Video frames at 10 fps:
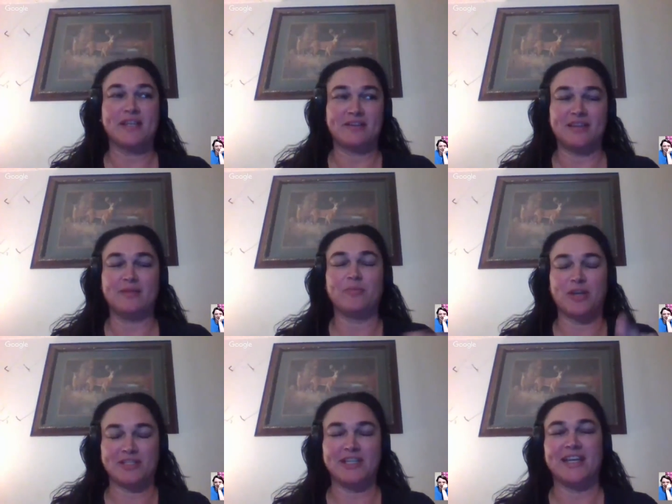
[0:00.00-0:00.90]
under the
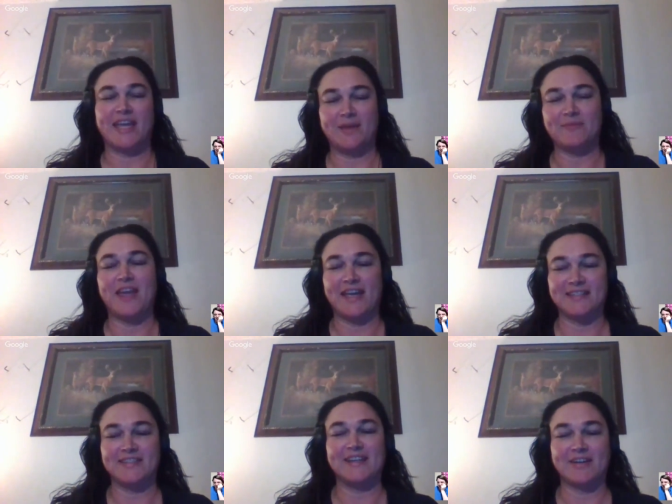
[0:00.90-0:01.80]
impression it came with an
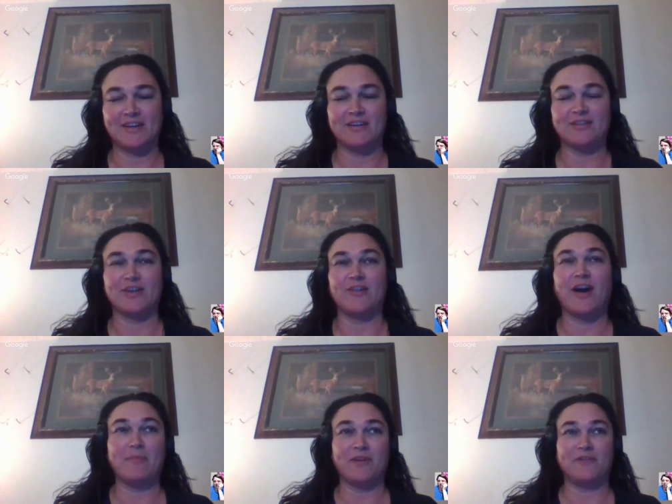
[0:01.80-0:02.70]
SD card. So
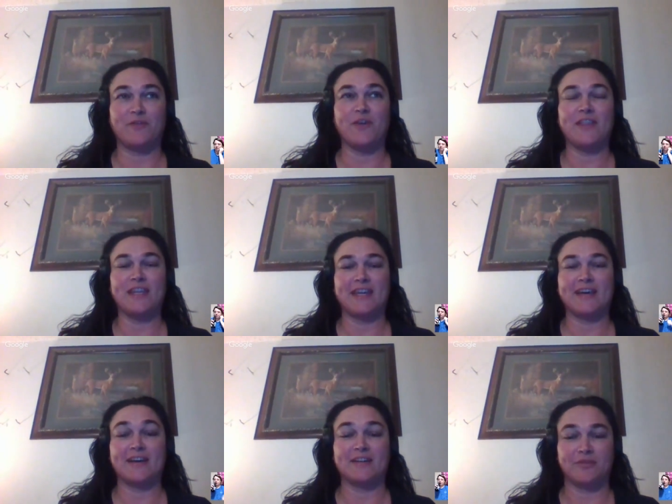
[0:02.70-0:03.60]
before the
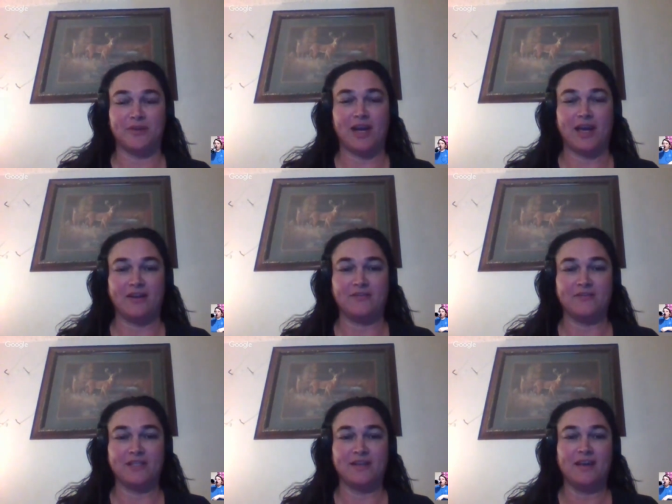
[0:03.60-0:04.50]
Nikon
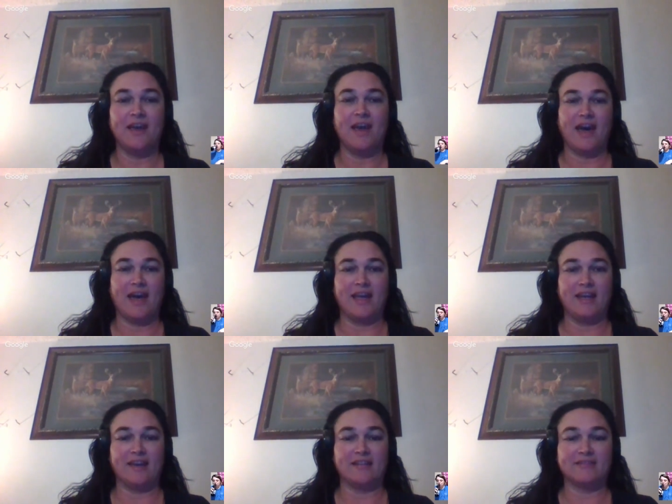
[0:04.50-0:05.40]
arrived,
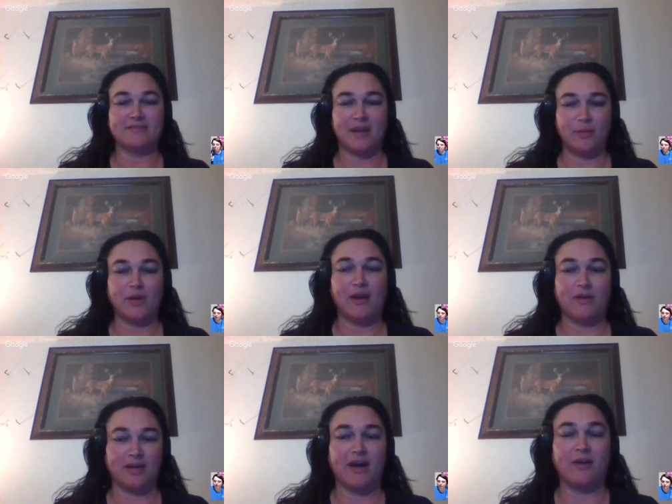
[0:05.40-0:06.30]
I went out
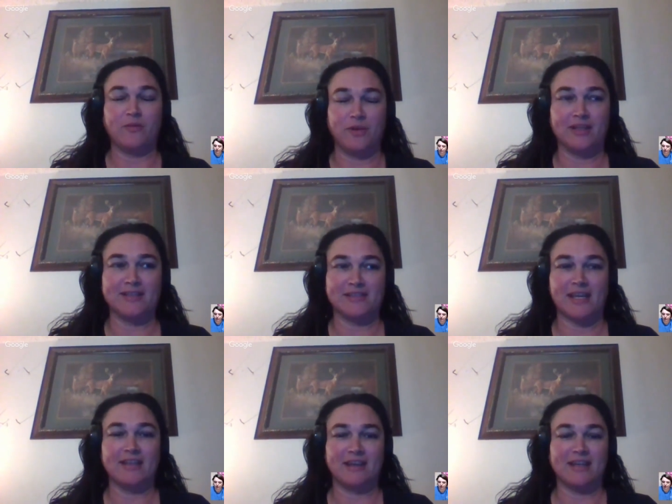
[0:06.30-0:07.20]
and got one because
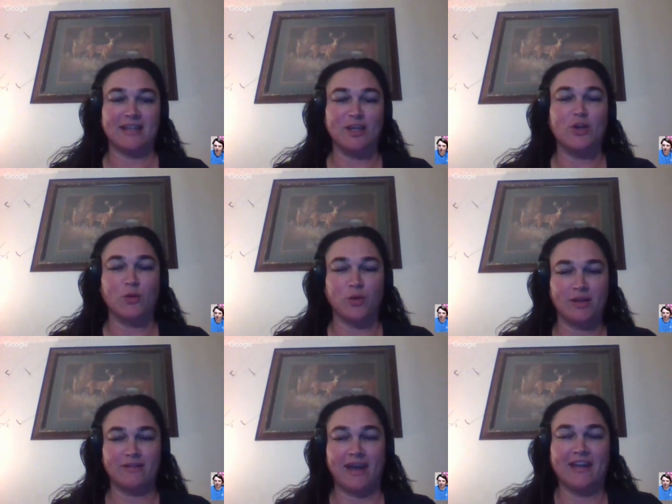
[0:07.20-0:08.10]
I
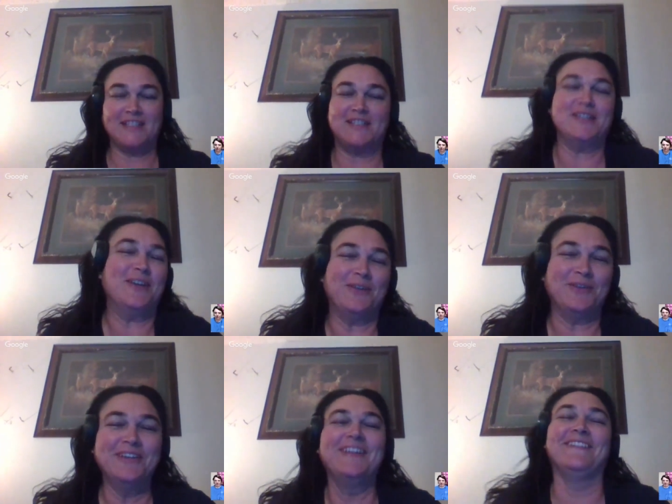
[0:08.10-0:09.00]
just knew.